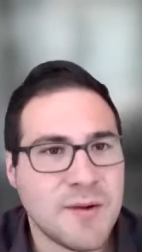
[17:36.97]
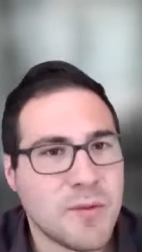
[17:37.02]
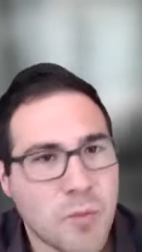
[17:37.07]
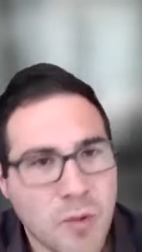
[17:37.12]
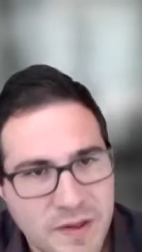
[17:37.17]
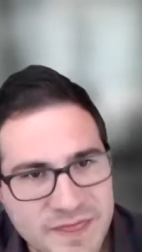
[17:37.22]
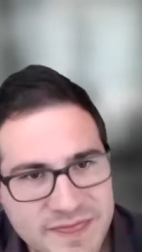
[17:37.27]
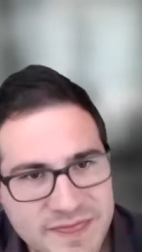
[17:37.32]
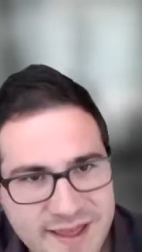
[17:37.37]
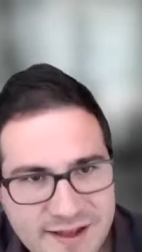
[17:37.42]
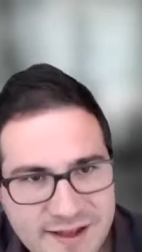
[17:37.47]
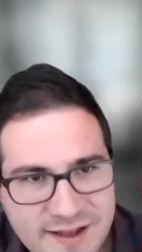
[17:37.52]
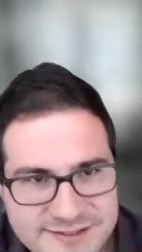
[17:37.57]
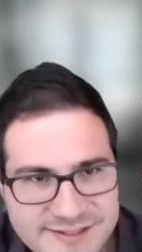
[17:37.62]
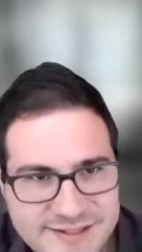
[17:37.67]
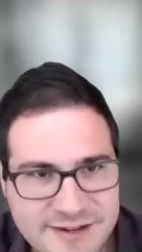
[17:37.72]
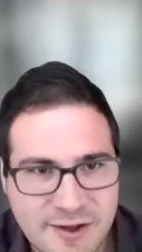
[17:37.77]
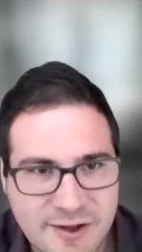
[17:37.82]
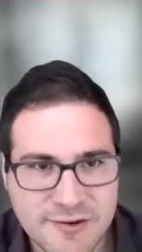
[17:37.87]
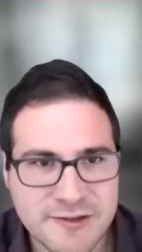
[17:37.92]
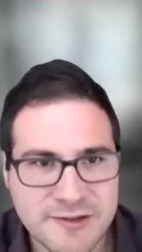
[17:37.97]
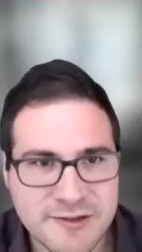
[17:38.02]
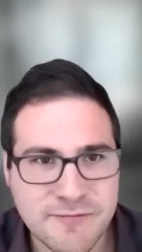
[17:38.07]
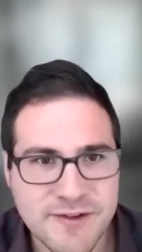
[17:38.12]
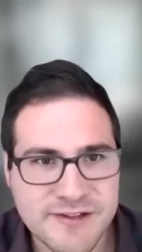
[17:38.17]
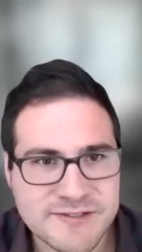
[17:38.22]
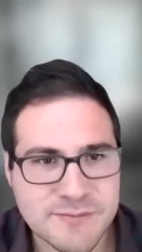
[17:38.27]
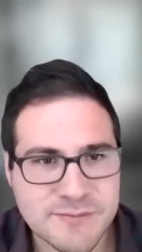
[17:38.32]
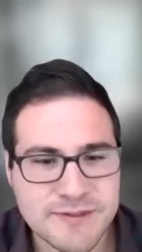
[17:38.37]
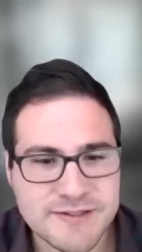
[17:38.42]
one dollars
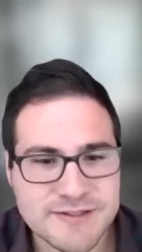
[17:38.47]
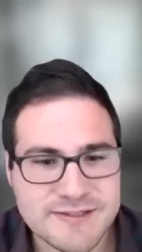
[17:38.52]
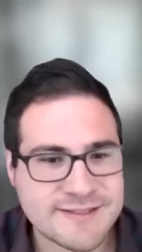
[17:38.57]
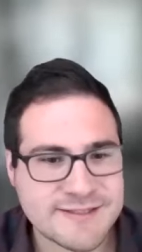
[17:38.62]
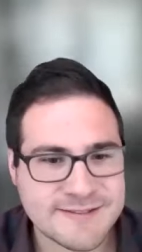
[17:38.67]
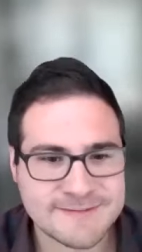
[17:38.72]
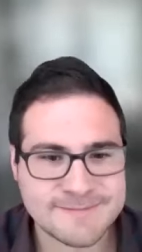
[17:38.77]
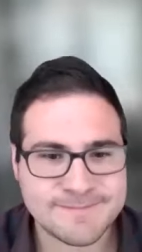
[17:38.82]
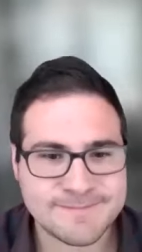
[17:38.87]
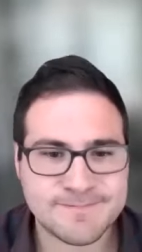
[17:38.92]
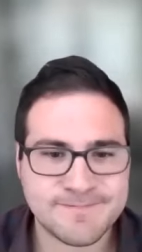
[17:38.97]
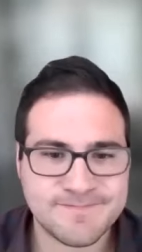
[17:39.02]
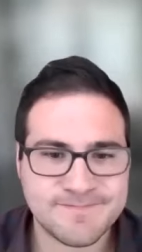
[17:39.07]
investments?